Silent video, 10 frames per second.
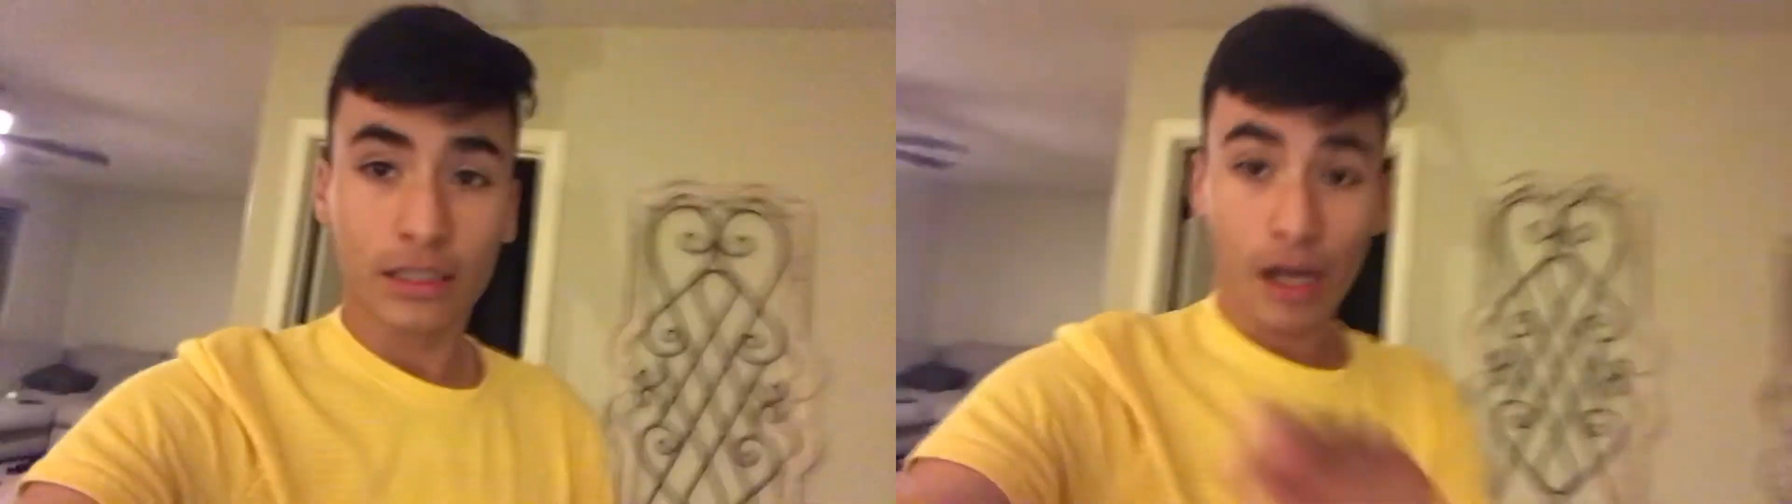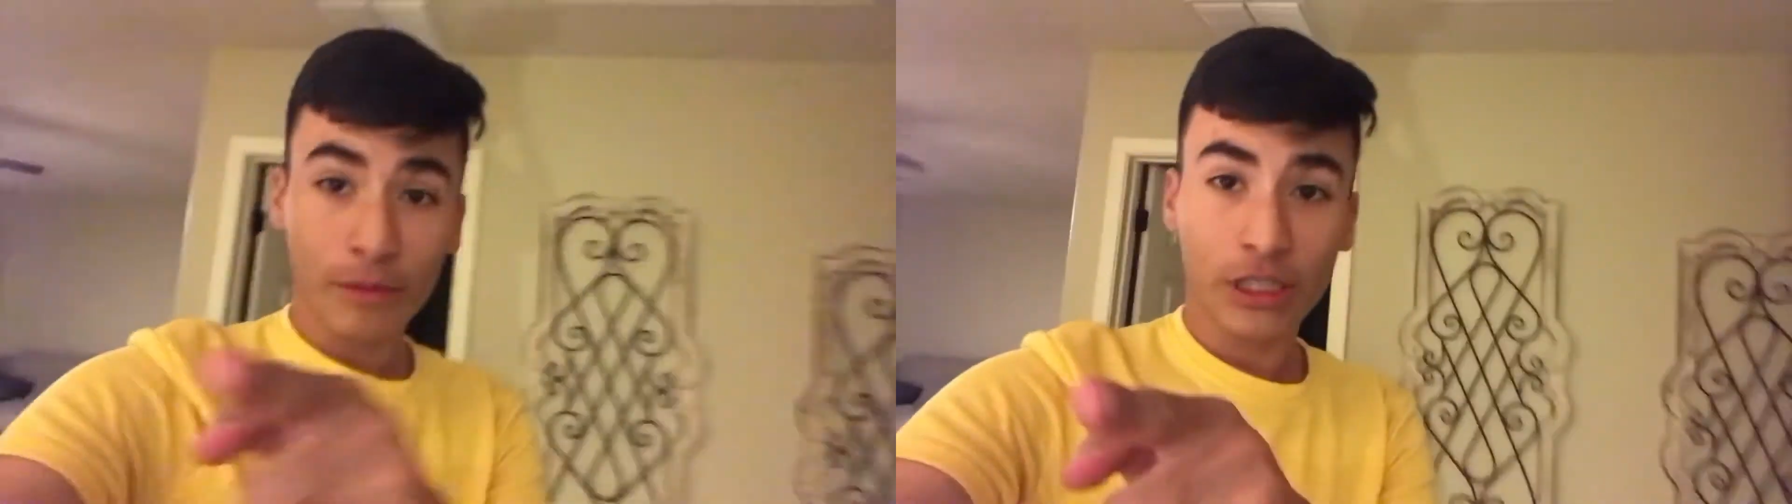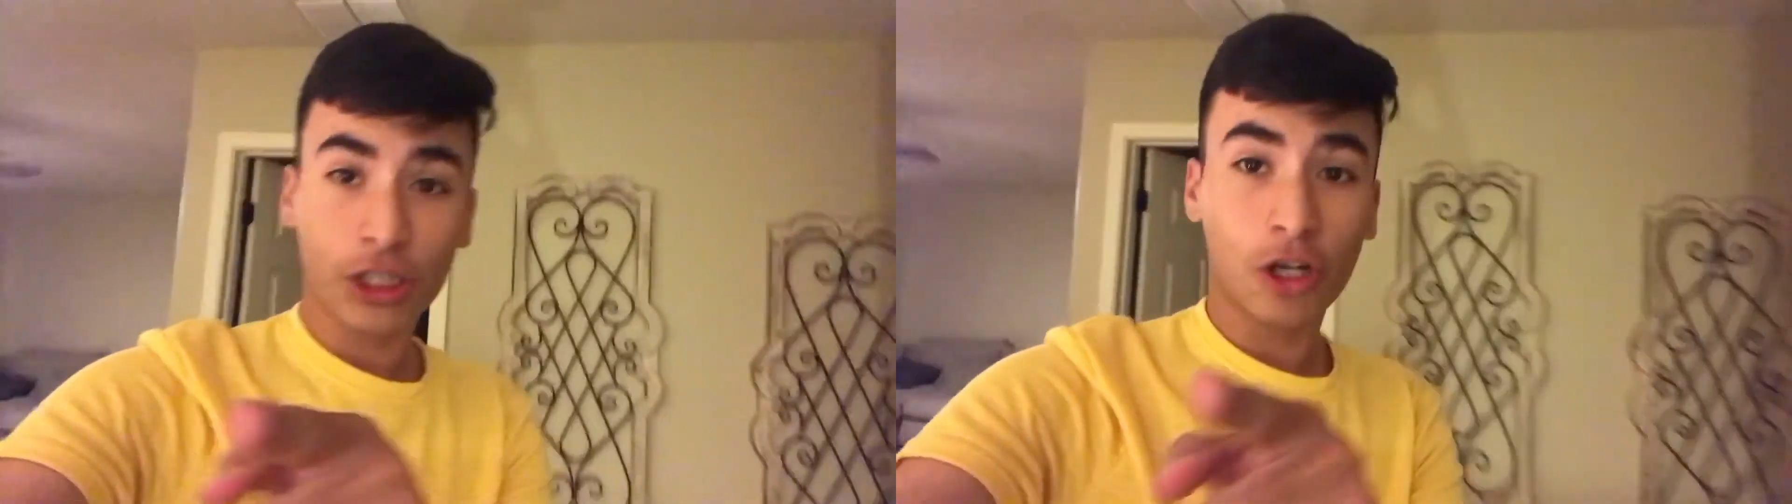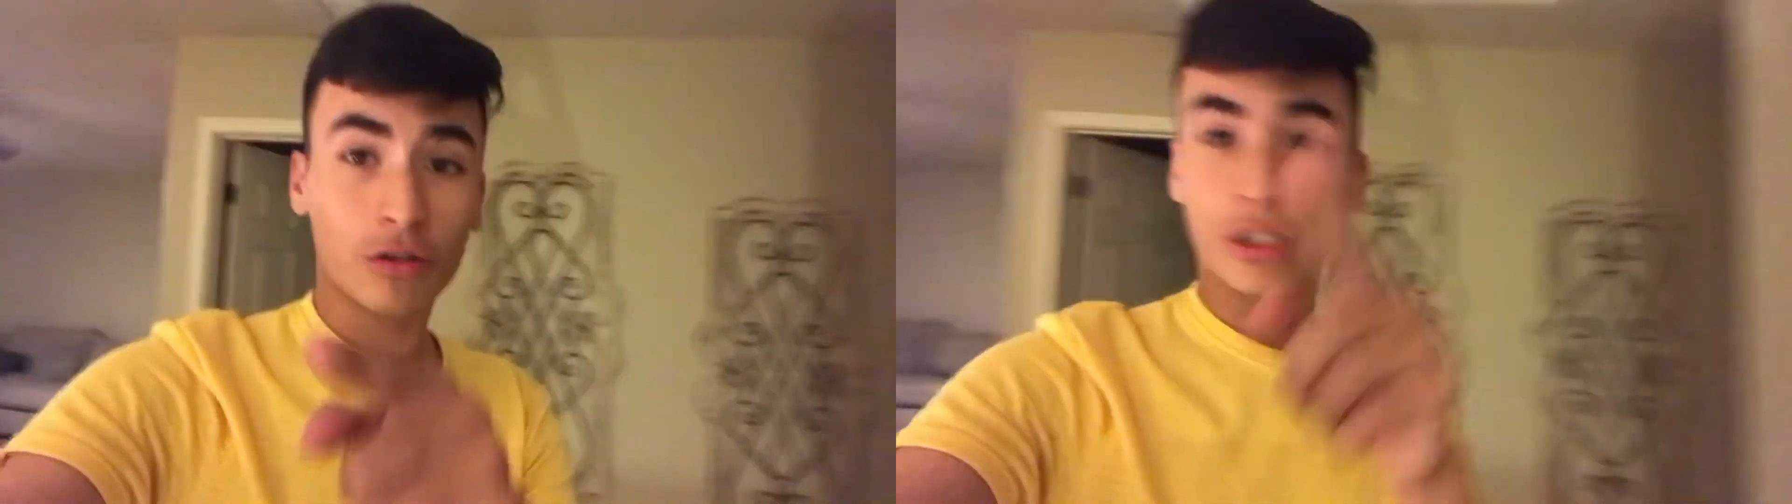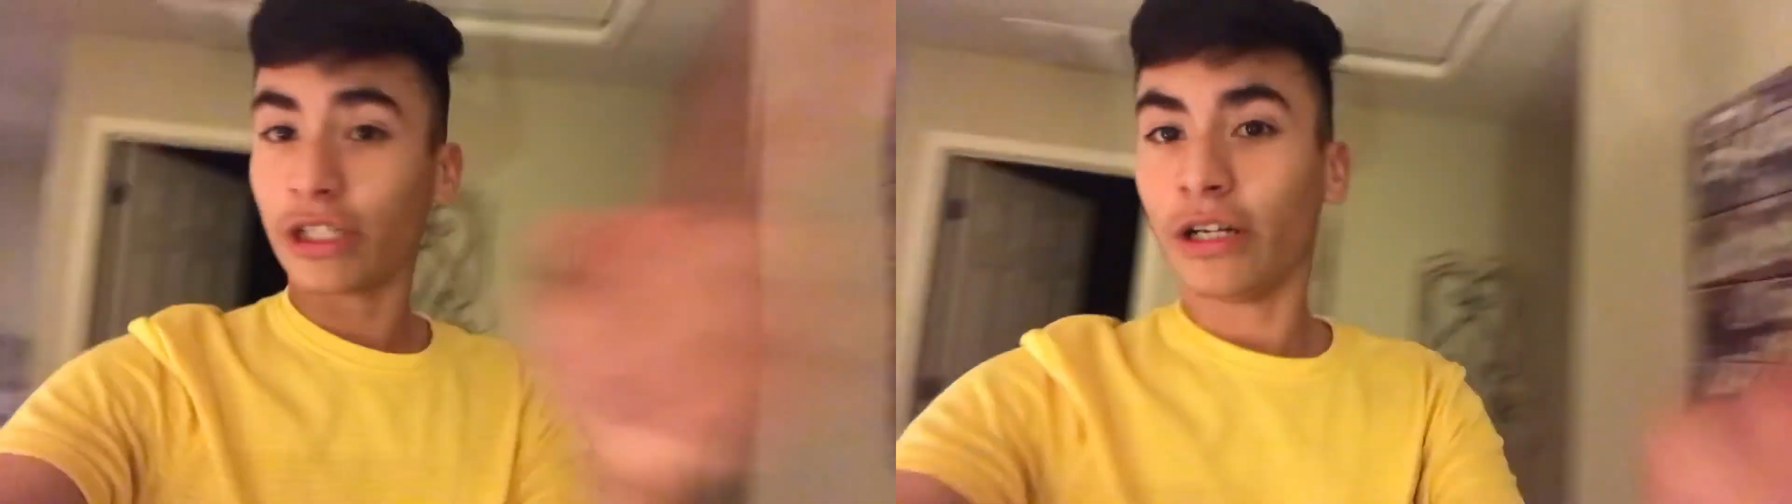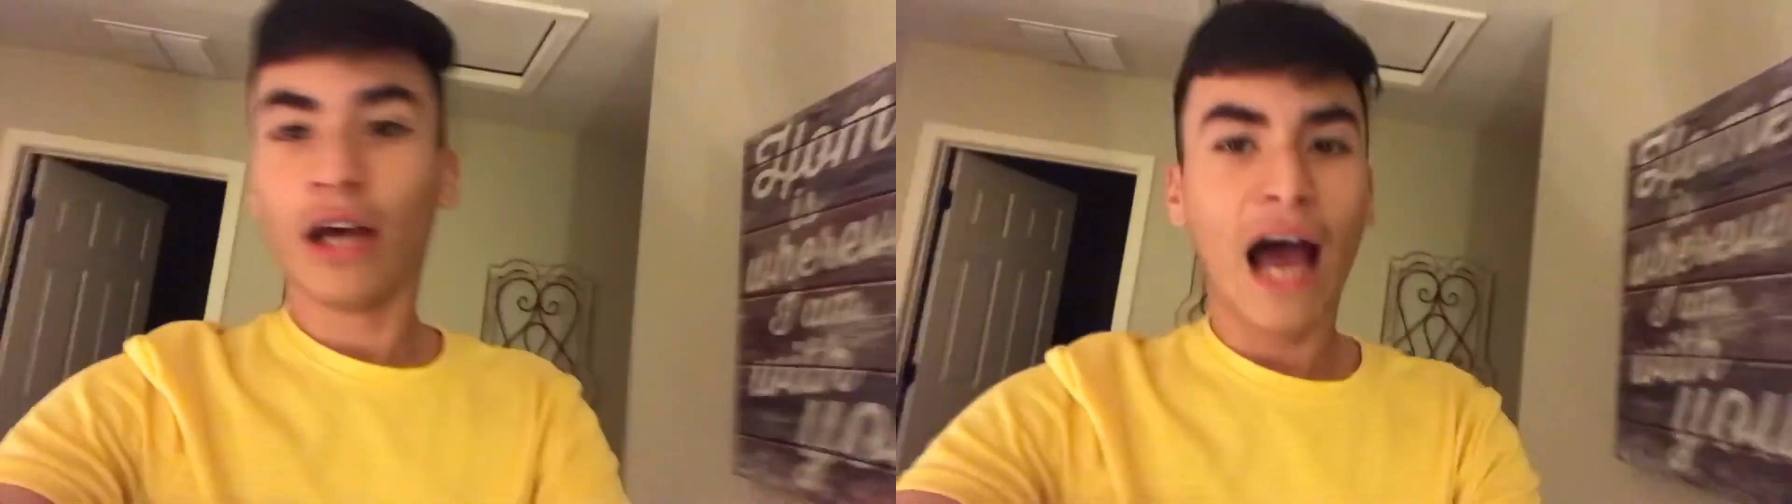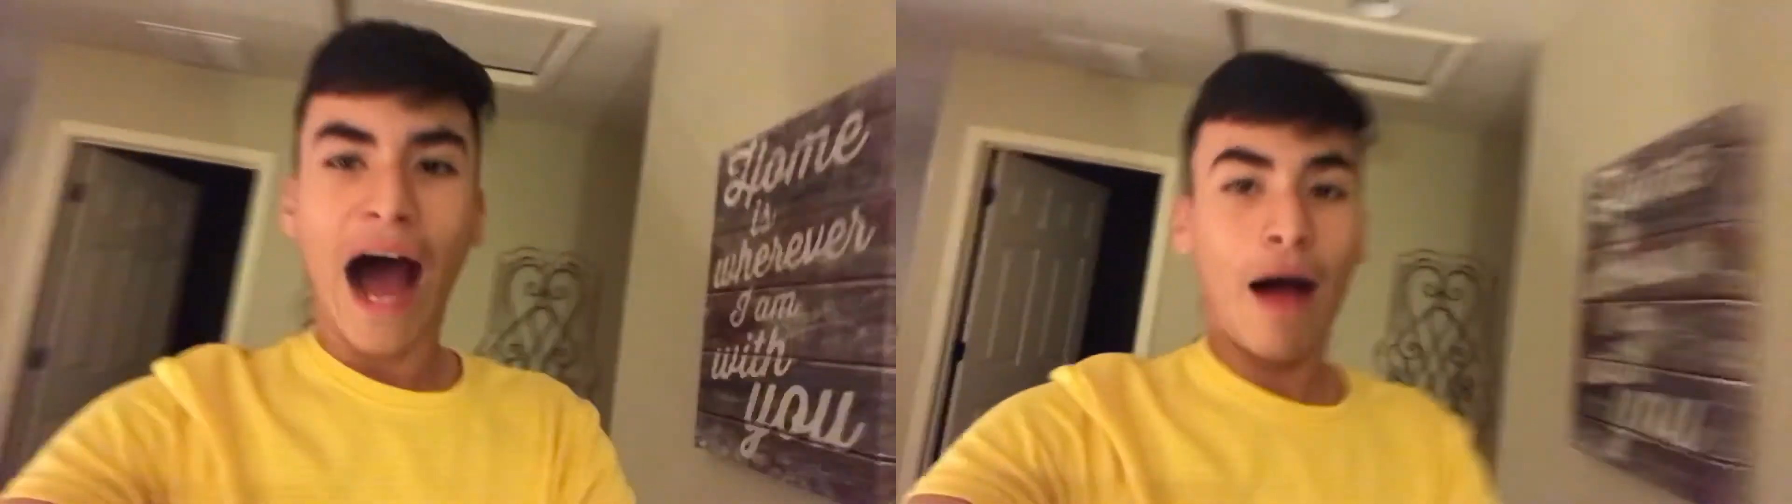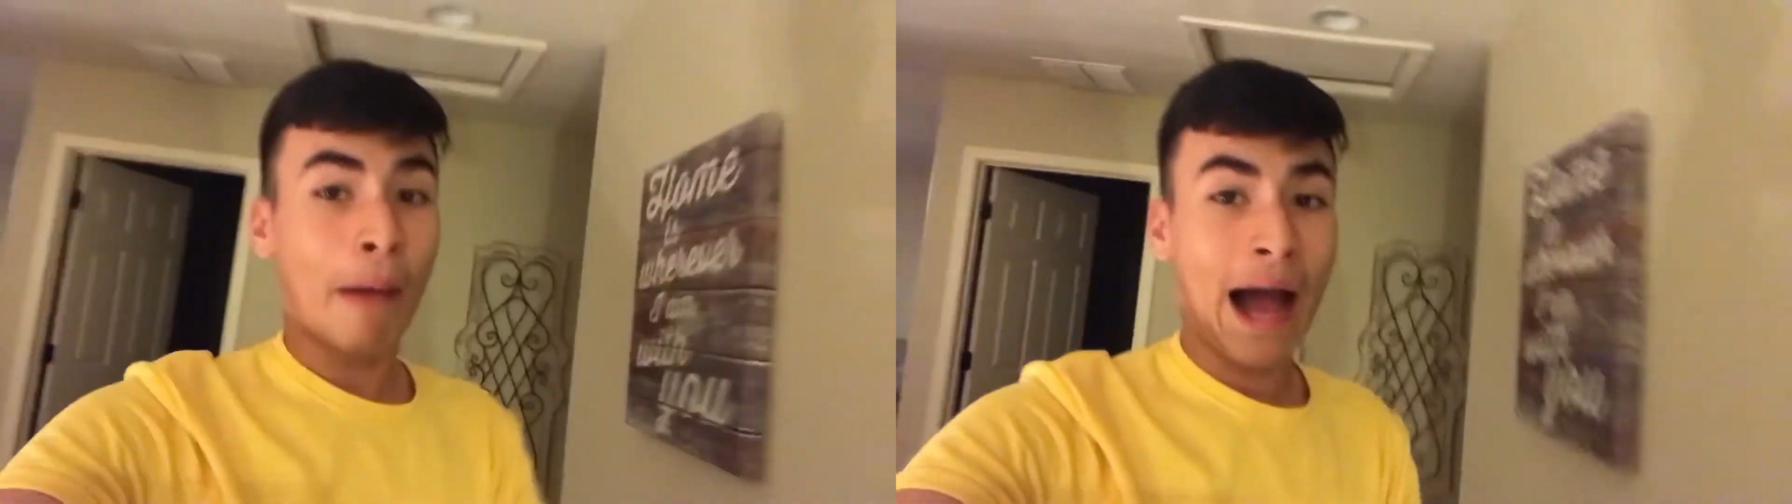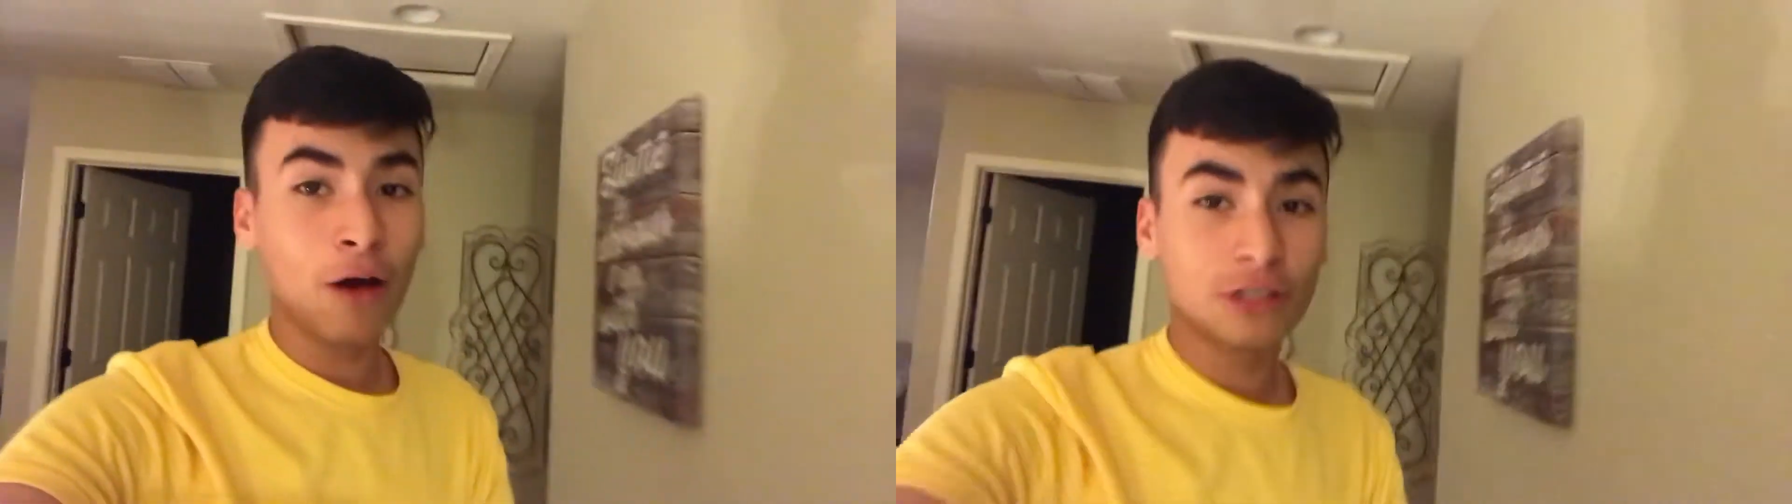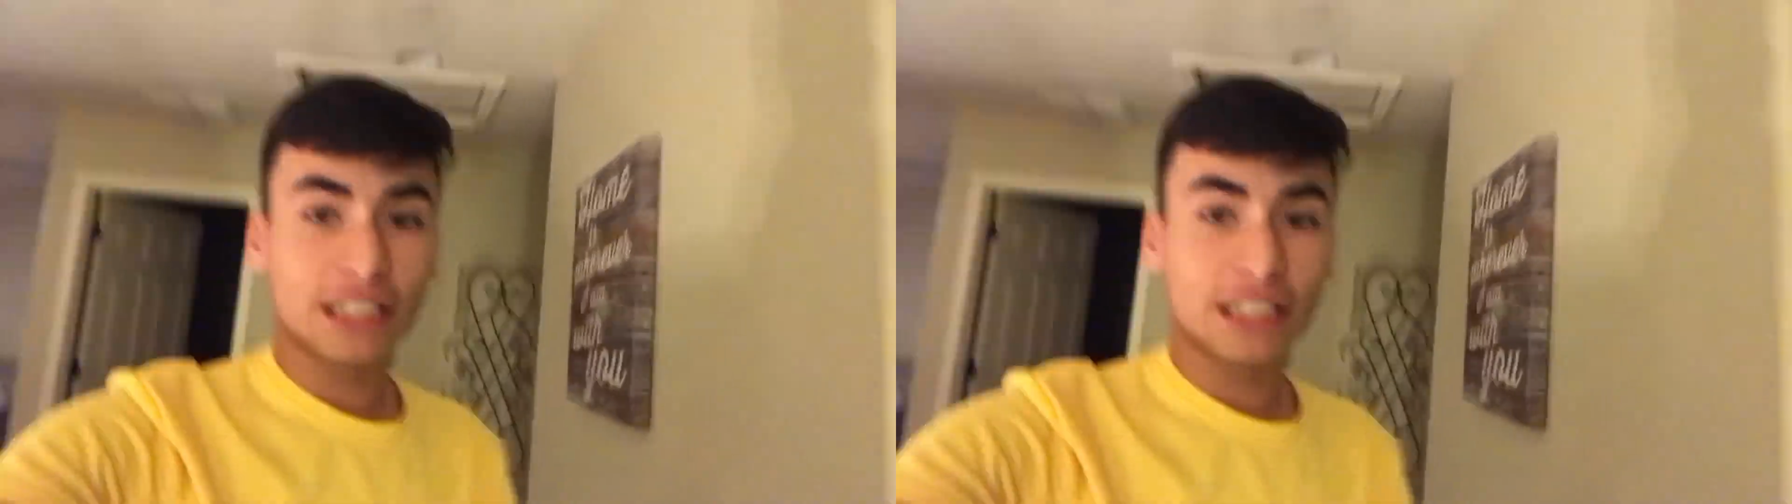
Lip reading: Thomas the Jokester. I'm out,